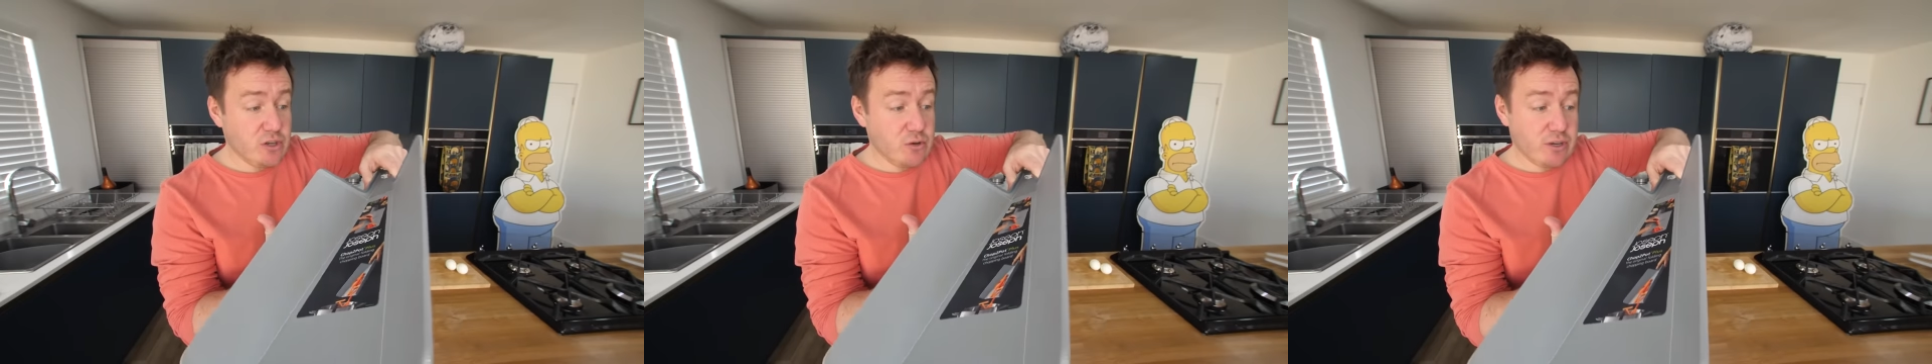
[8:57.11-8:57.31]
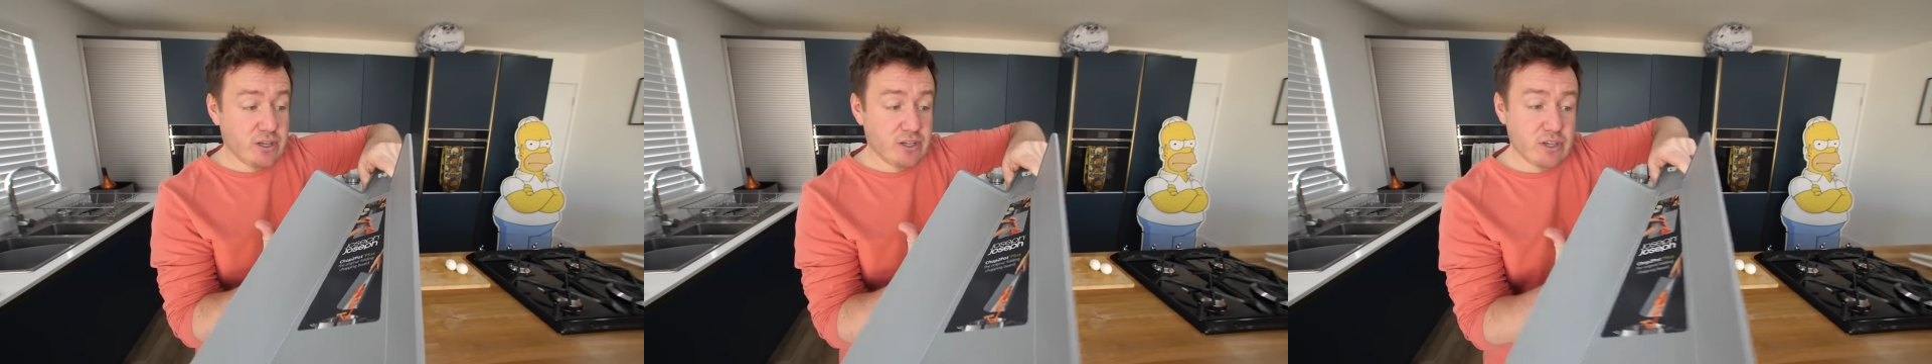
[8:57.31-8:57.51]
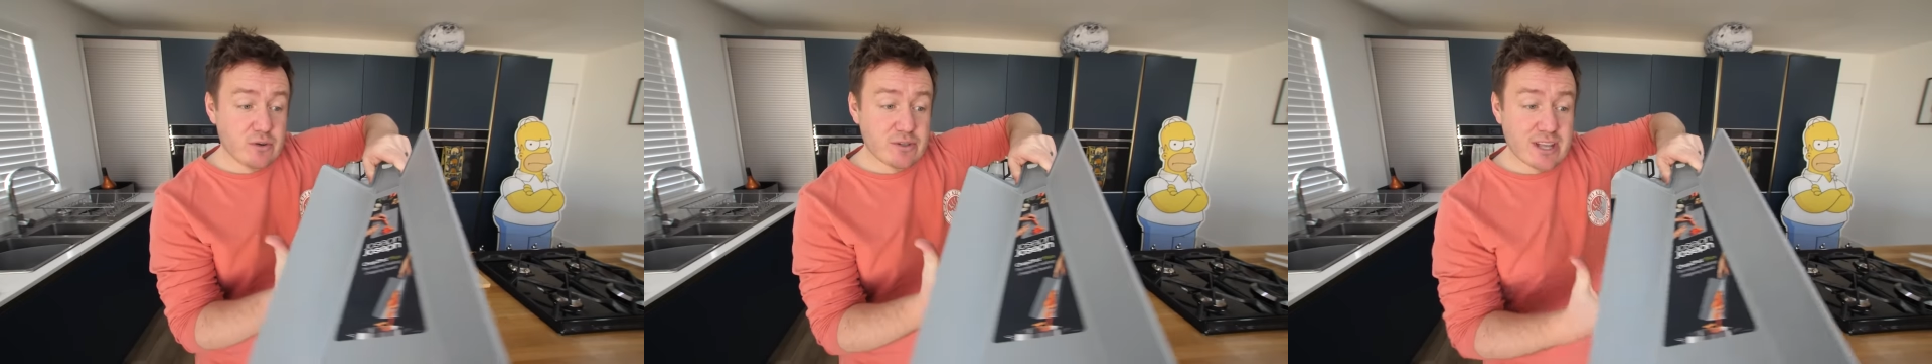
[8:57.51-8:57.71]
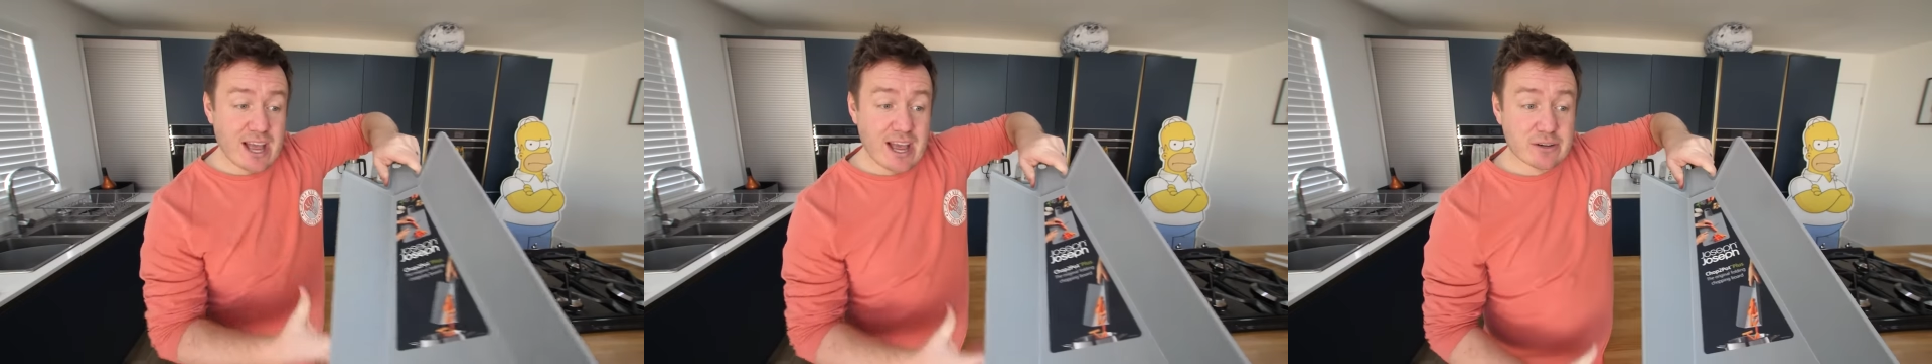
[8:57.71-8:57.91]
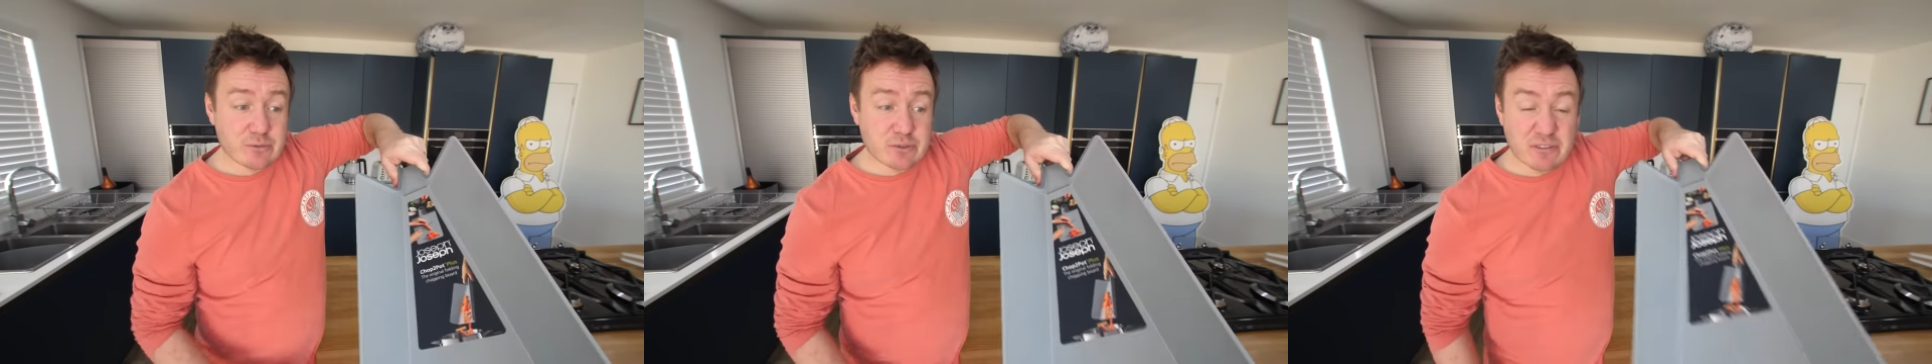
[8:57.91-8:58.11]
you can use the
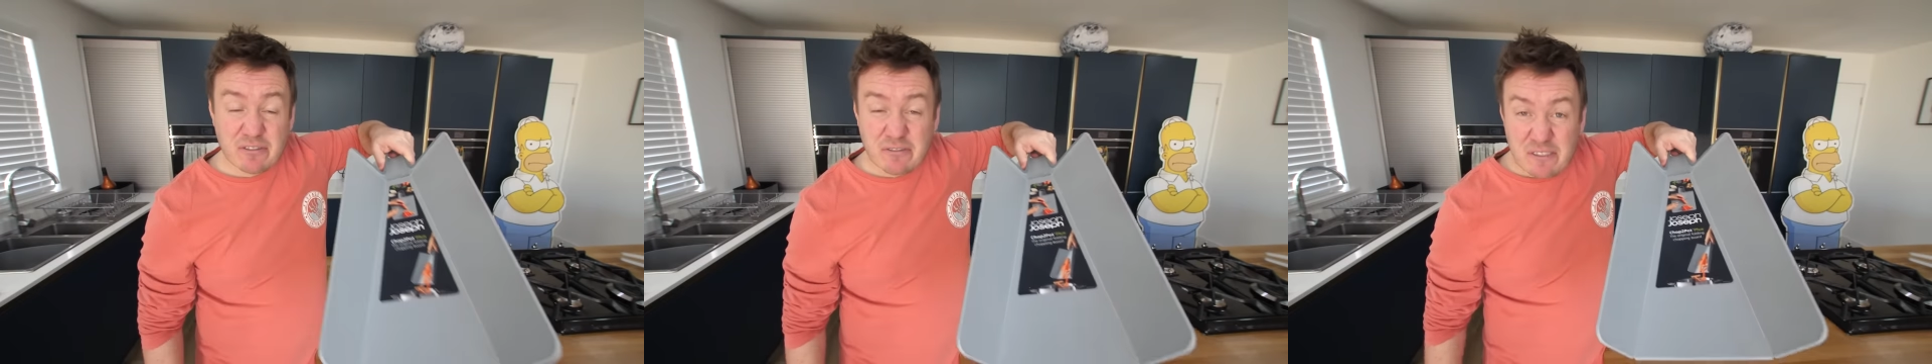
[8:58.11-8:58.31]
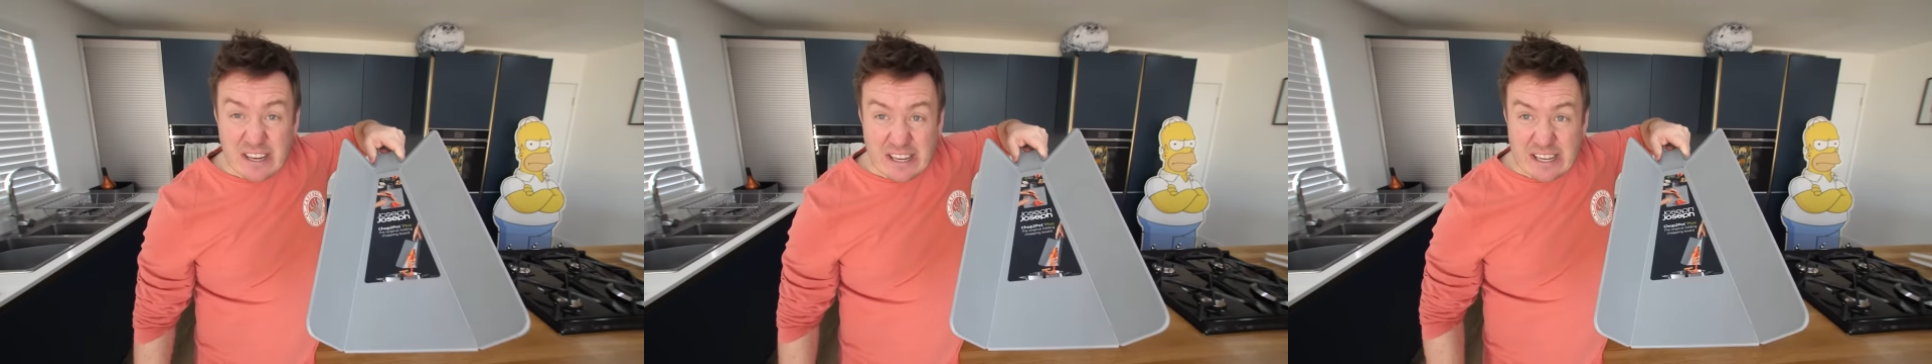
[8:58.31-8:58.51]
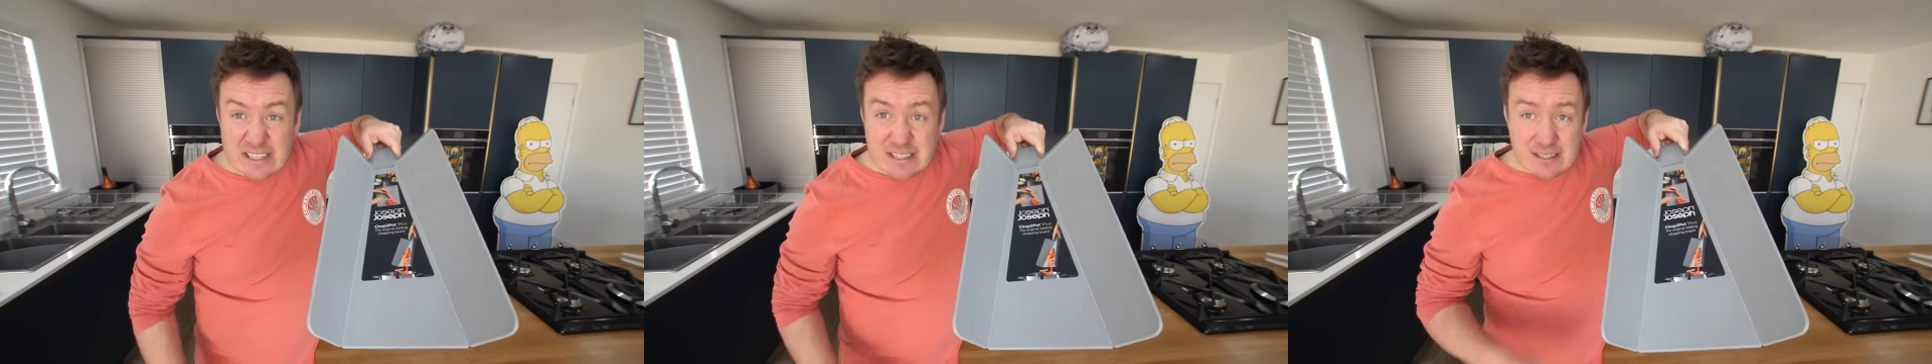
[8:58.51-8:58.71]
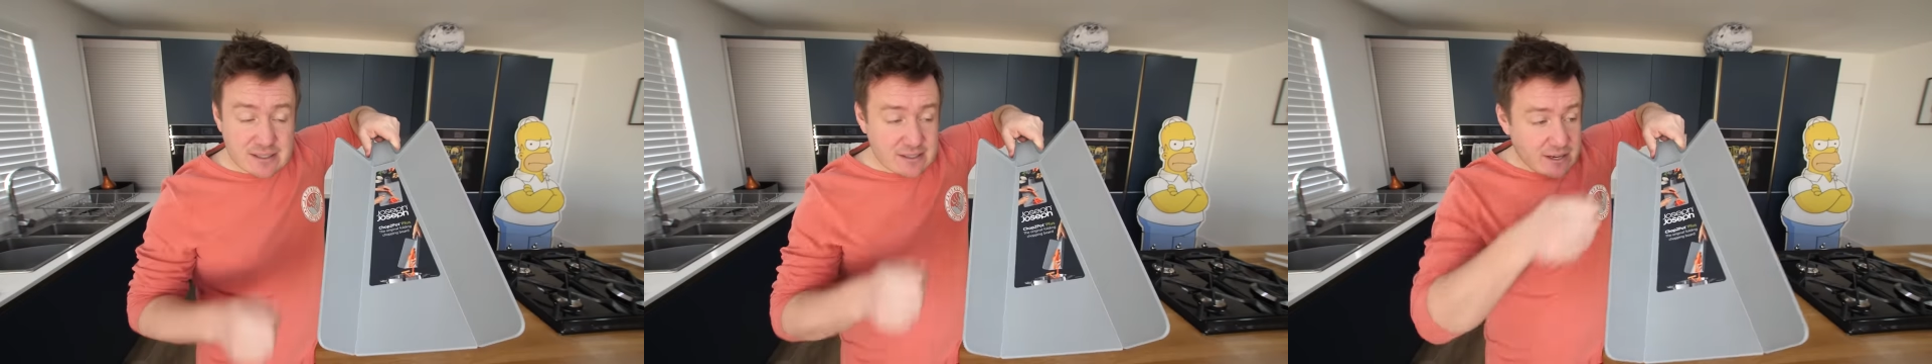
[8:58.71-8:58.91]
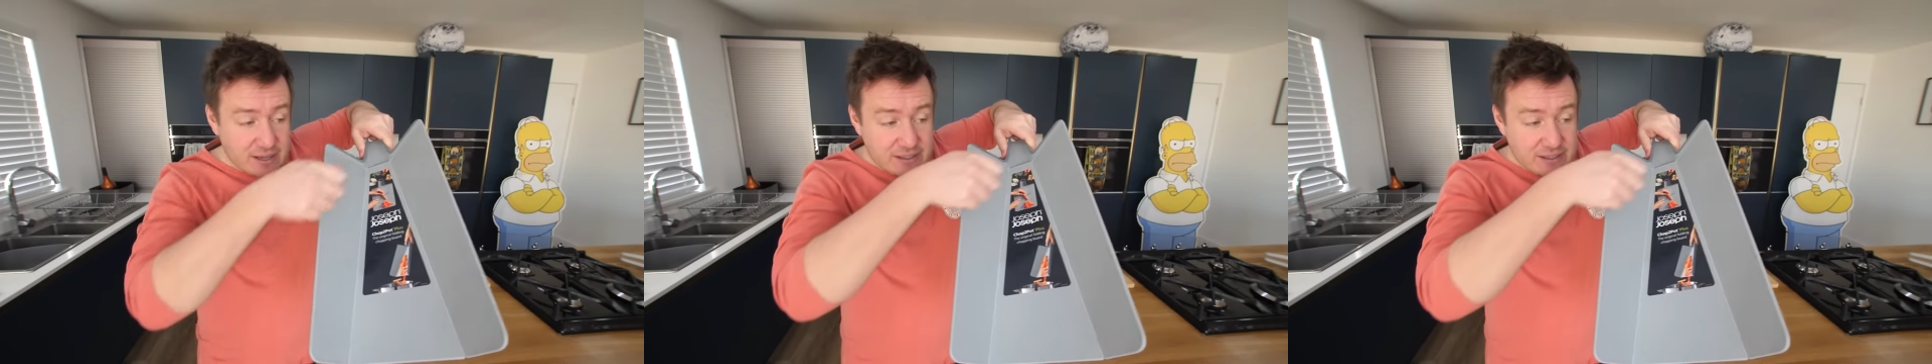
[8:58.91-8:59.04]
handle to fin it,